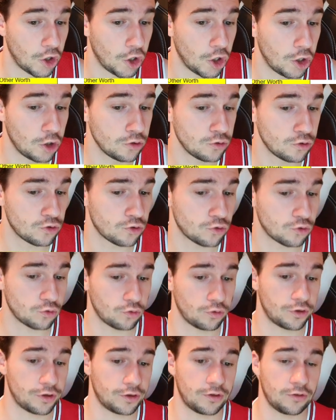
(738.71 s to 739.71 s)

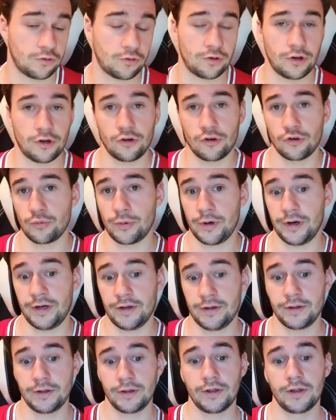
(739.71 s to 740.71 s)
unsorted or ungraded,